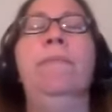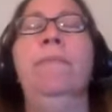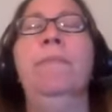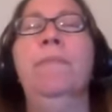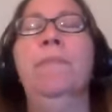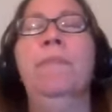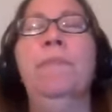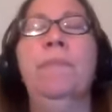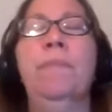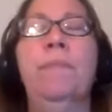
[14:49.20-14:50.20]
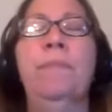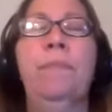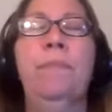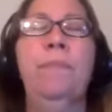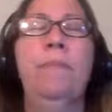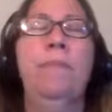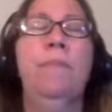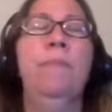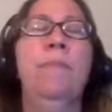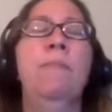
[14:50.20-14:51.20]

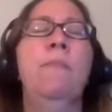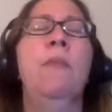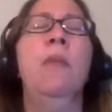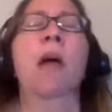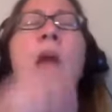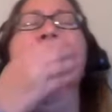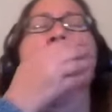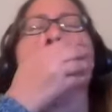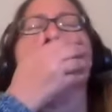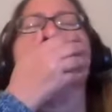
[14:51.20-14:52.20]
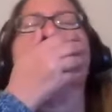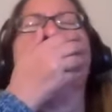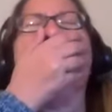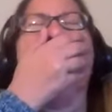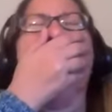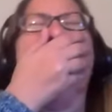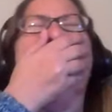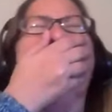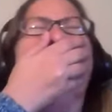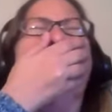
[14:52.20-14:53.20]

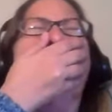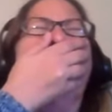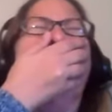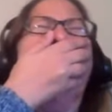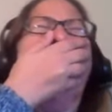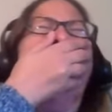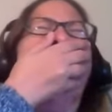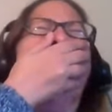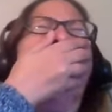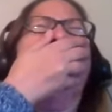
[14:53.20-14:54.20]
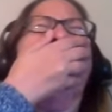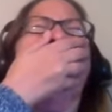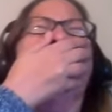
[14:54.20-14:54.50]
Nothing is said.